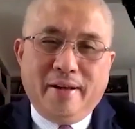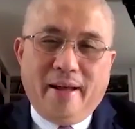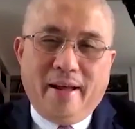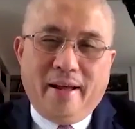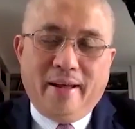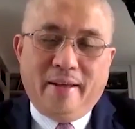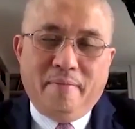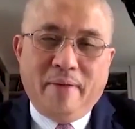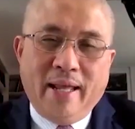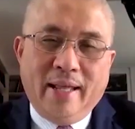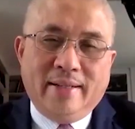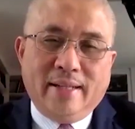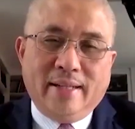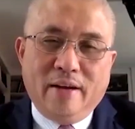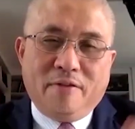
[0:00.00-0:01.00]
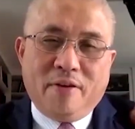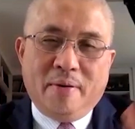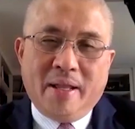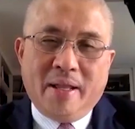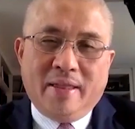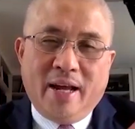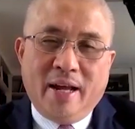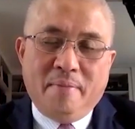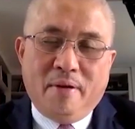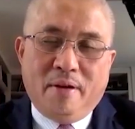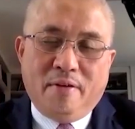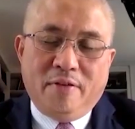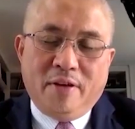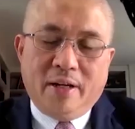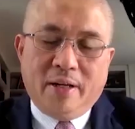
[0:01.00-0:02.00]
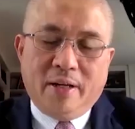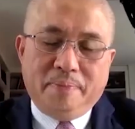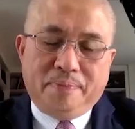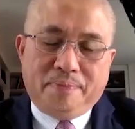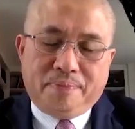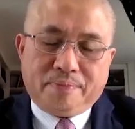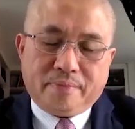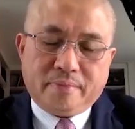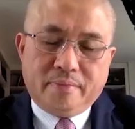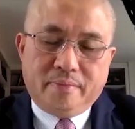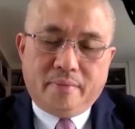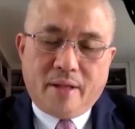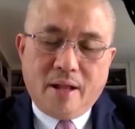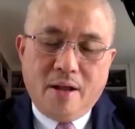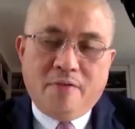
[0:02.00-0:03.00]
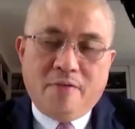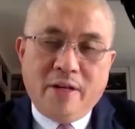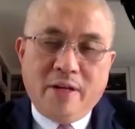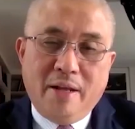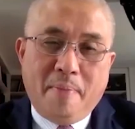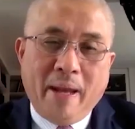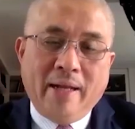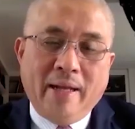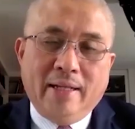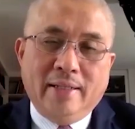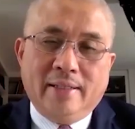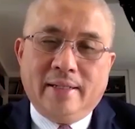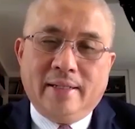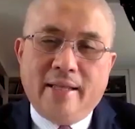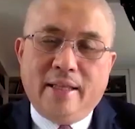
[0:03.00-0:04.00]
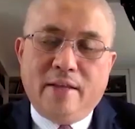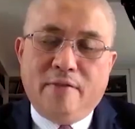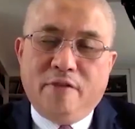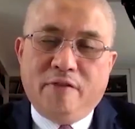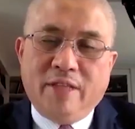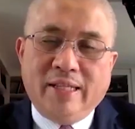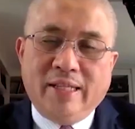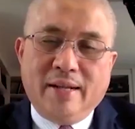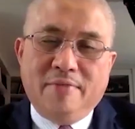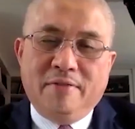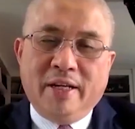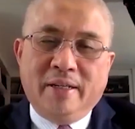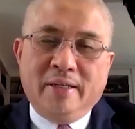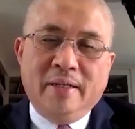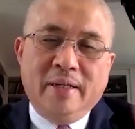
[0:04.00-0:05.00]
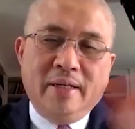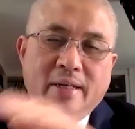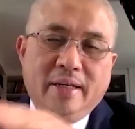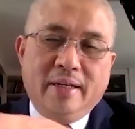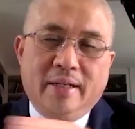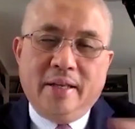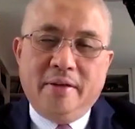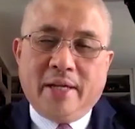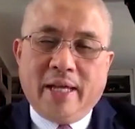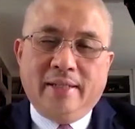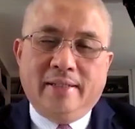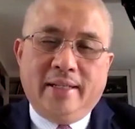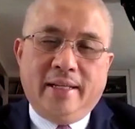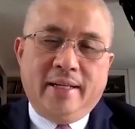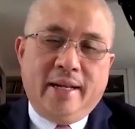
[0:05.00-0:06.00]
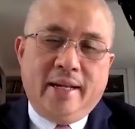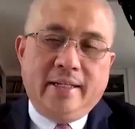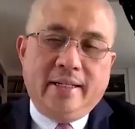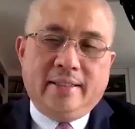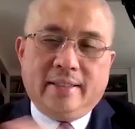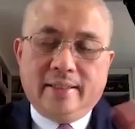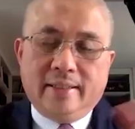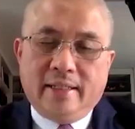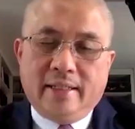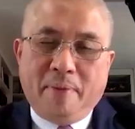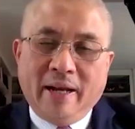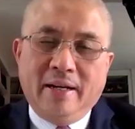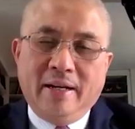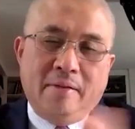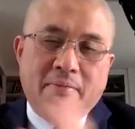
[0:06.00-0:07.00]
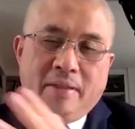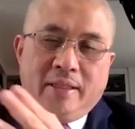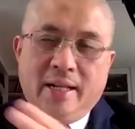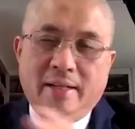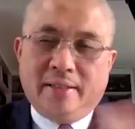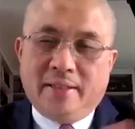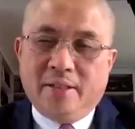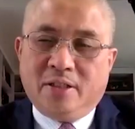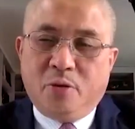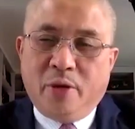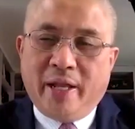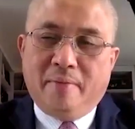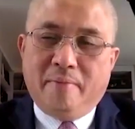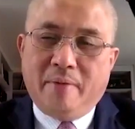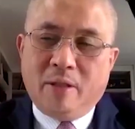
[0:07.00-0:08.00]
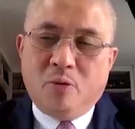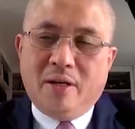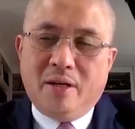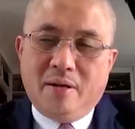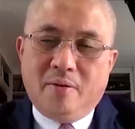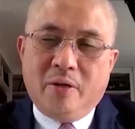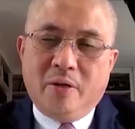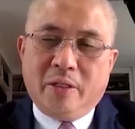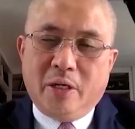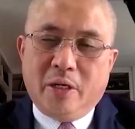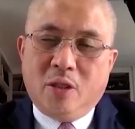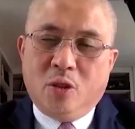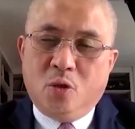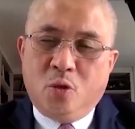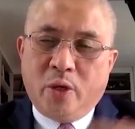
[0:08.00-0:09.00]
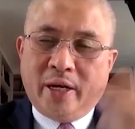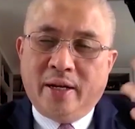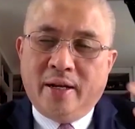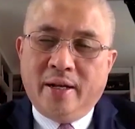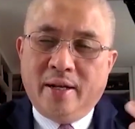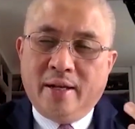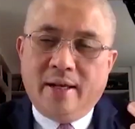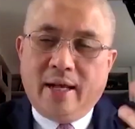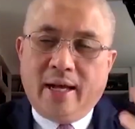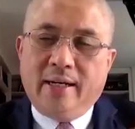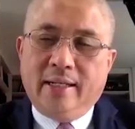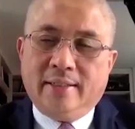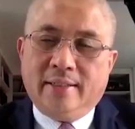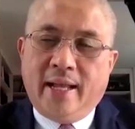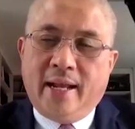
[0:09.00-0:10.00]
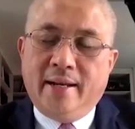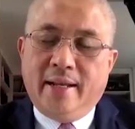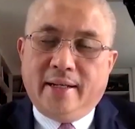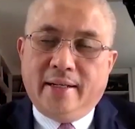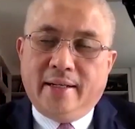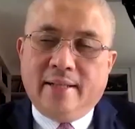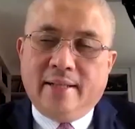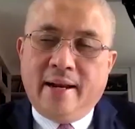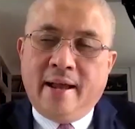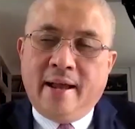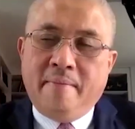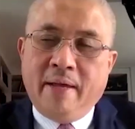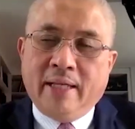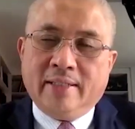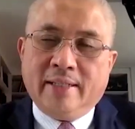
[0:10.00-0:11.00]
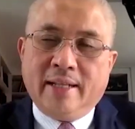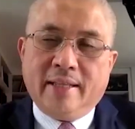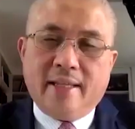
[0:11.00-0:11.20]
in Malaysia from the time of independence in 1957. You can see that this pendulum tends to swing between the two, and understanding these dynamics, I